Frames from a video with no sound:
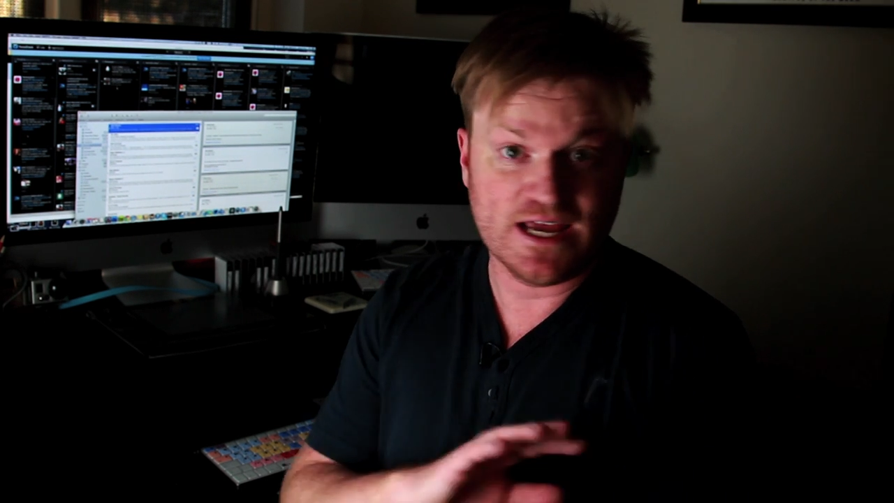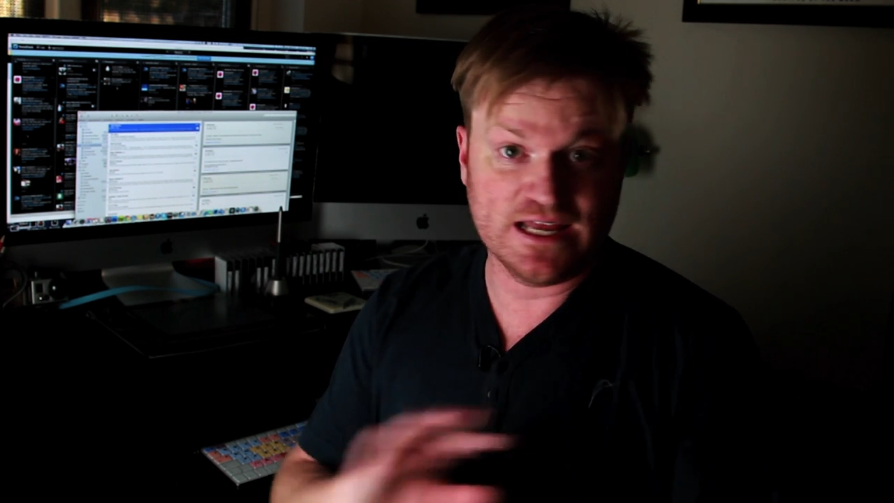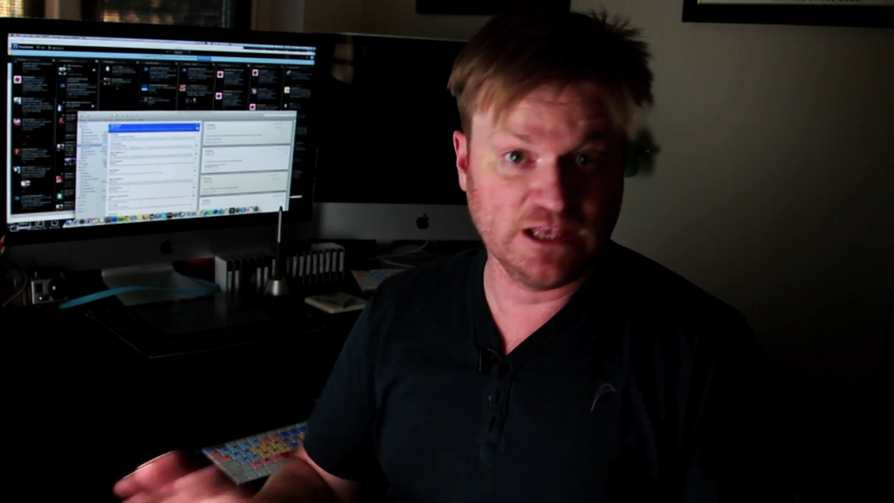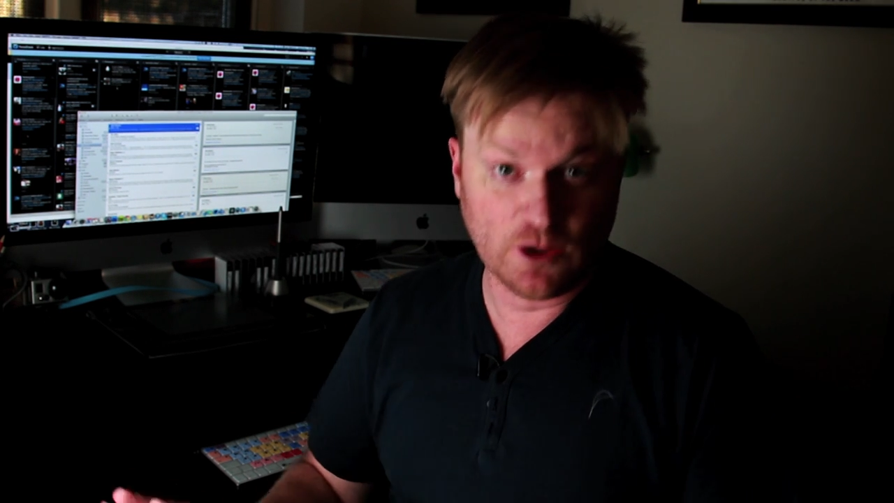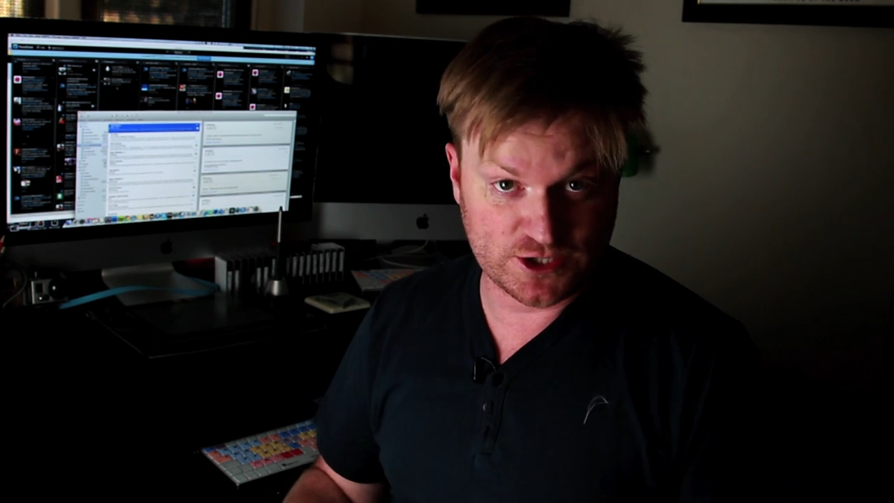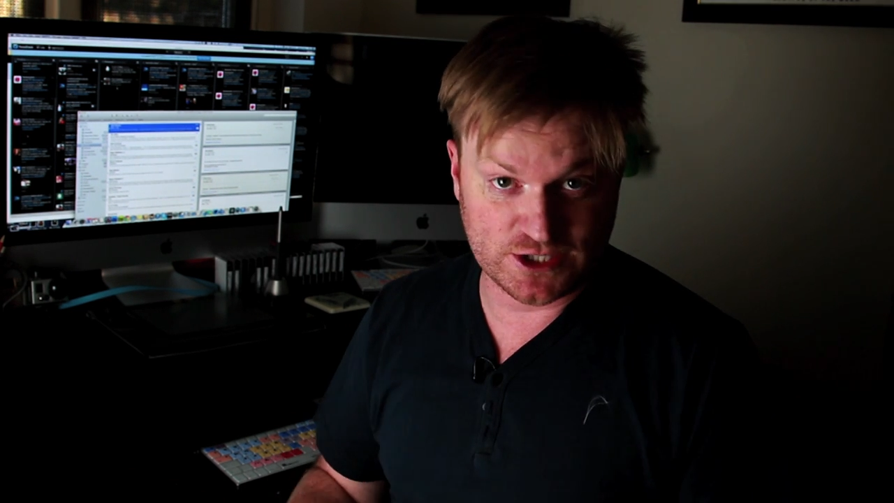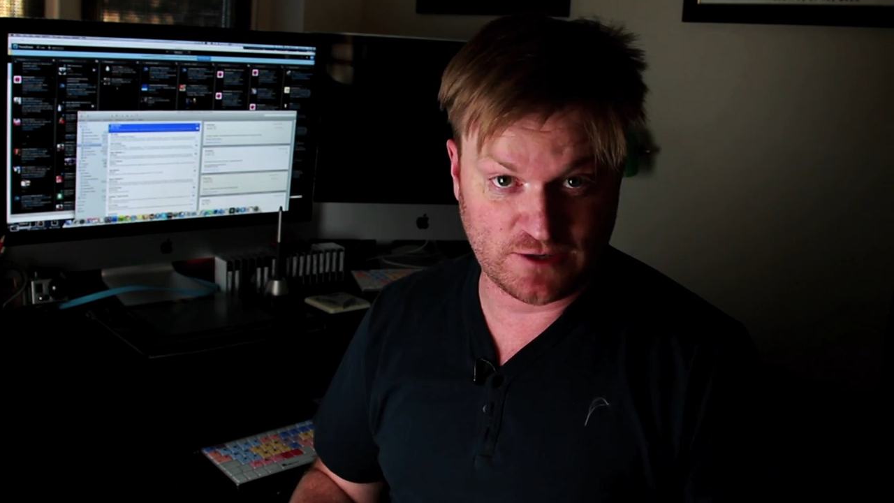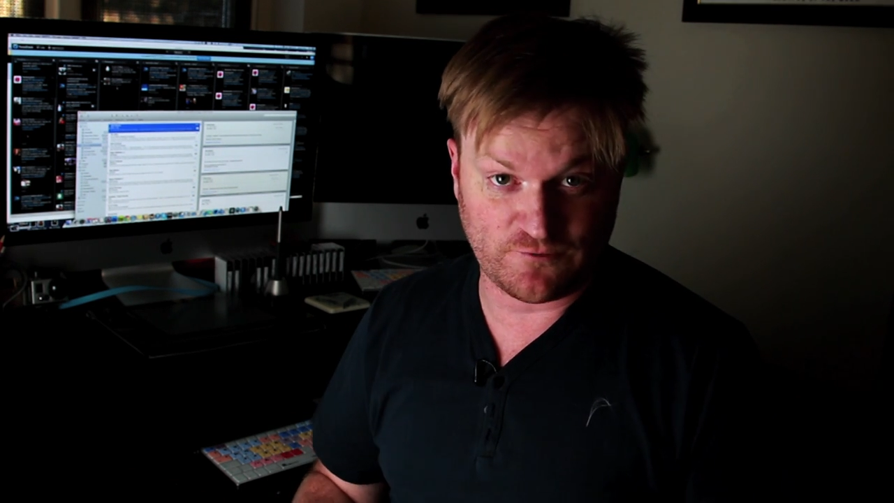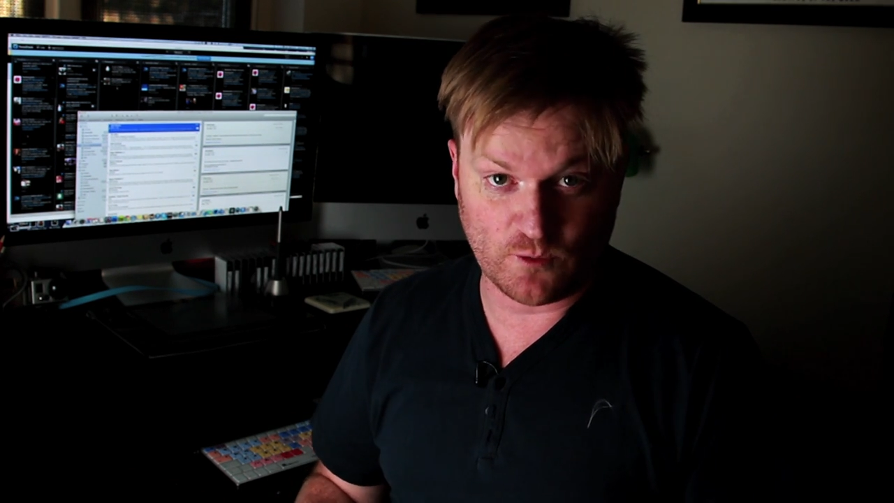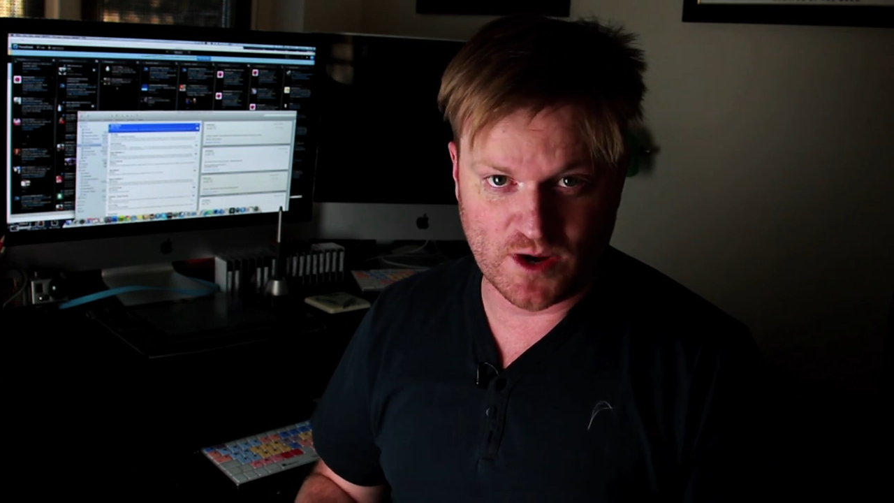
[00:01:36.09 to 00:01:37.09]
in lots of
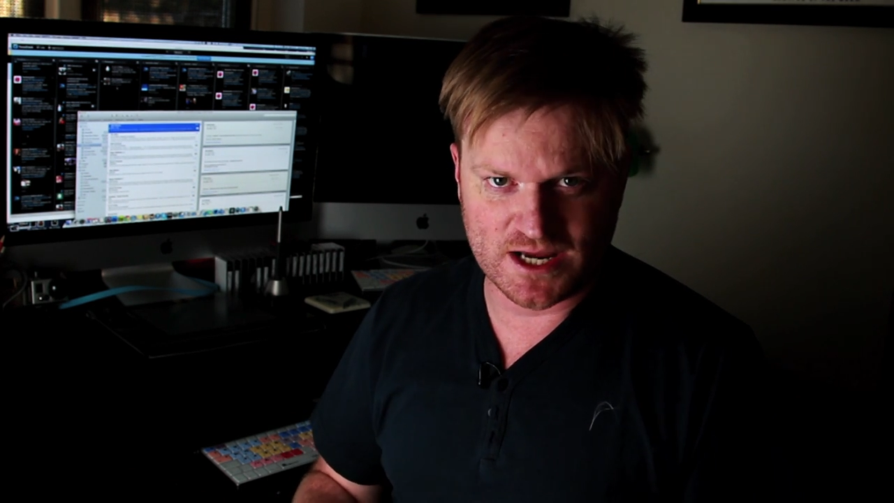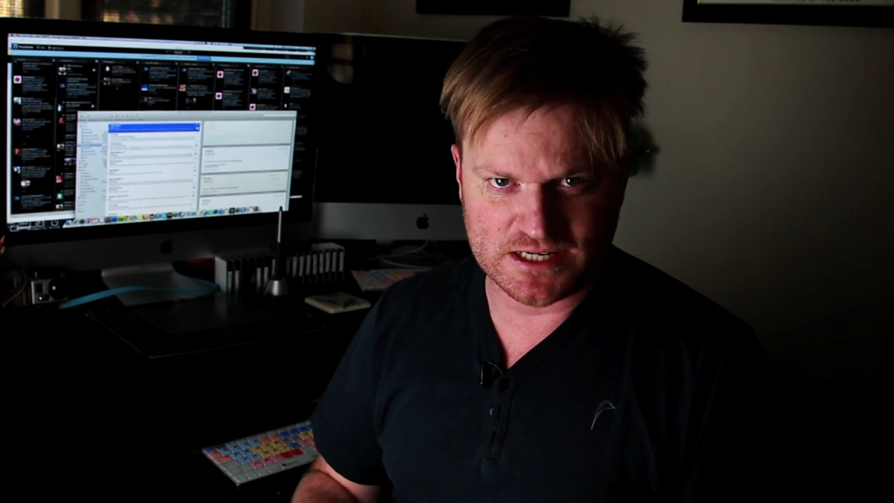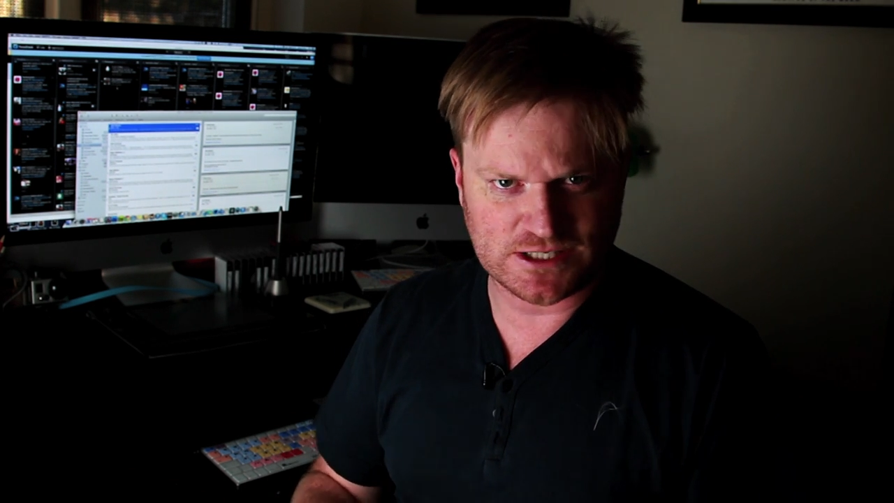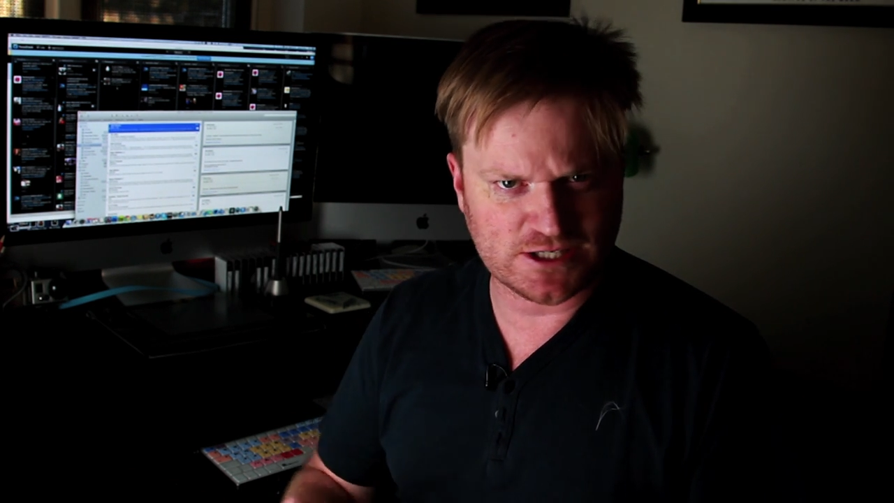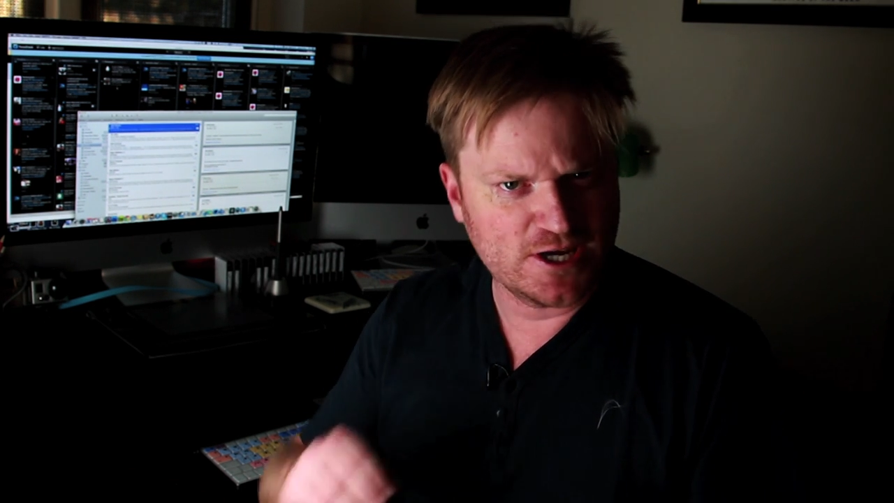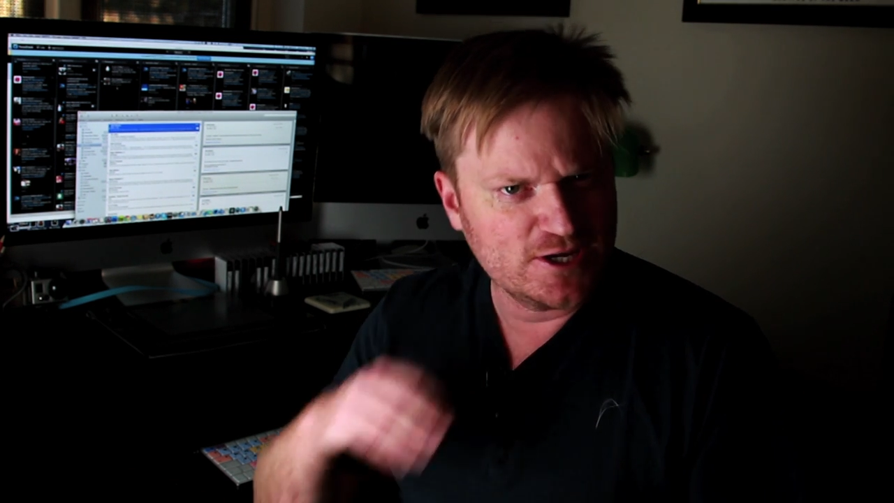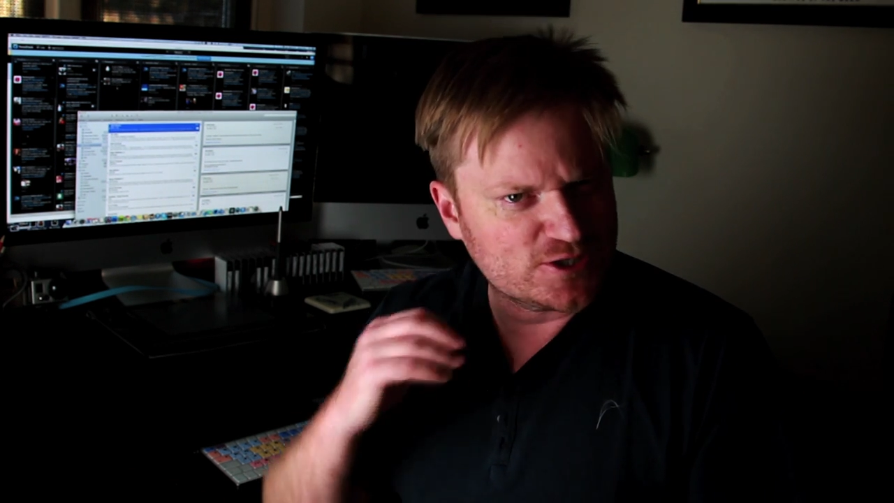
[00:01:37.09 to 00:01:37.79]
different ways.